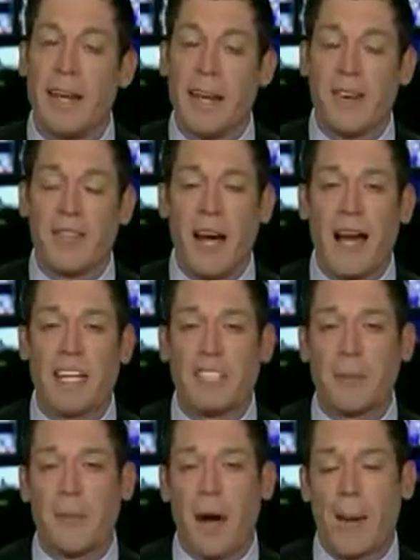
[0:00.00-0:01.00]
If not, he
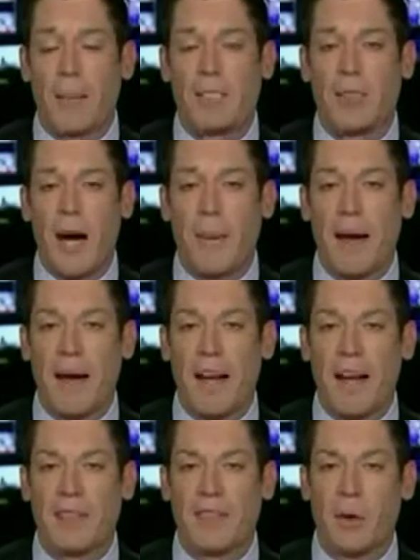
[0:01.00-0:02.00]
should probably drop out
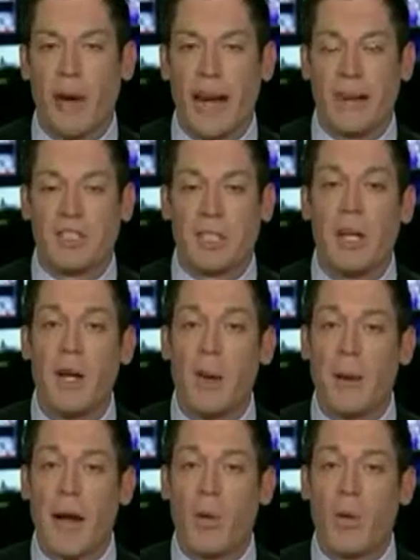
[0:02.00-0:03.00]
of New Hampshire.
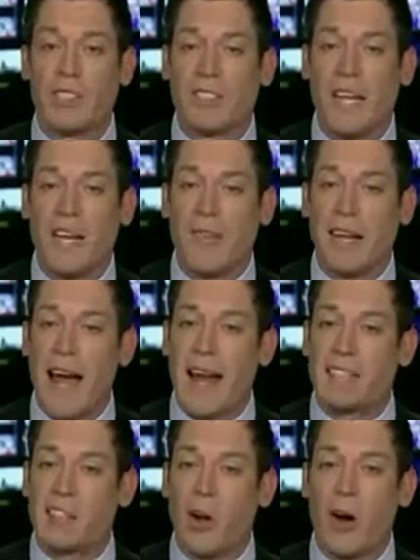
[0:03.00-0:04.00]
But I will say if he'd had
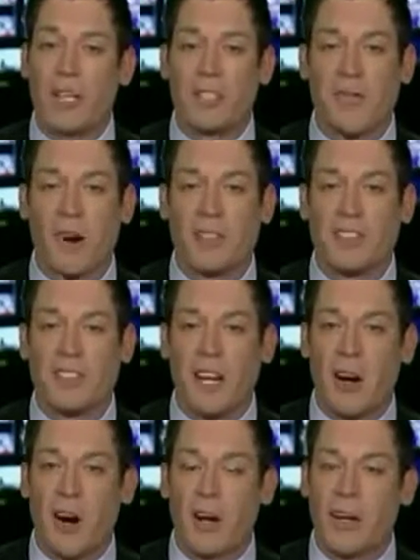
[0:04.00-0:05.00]
his daughters front and
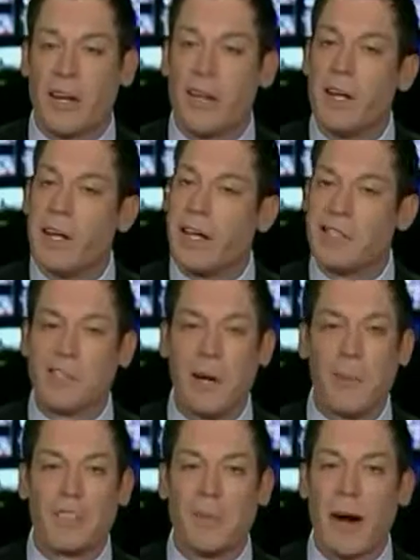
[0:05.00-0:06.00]
center earlier, his
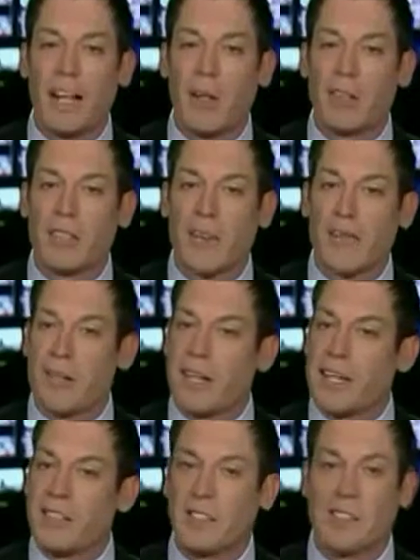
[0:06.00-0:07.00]
numbers might look differently
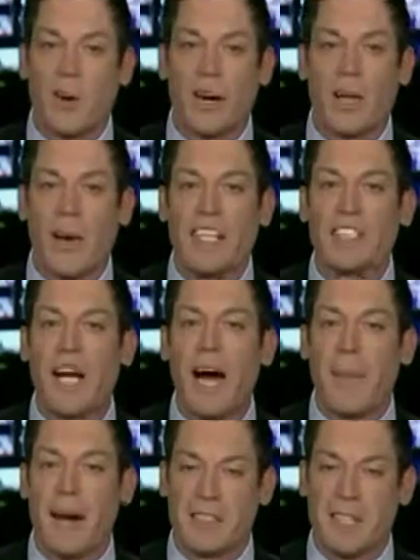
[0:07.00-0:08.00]
because they're doing a great
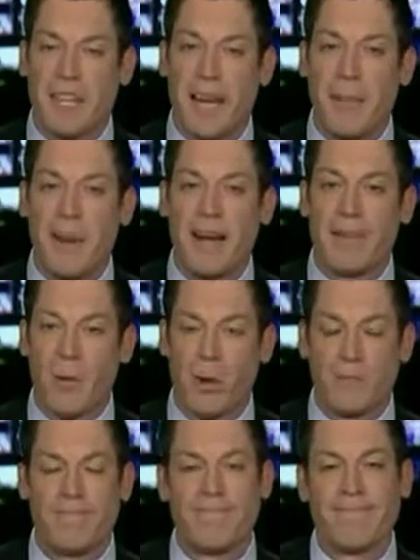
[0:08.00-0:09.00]
job out there campaigning for him.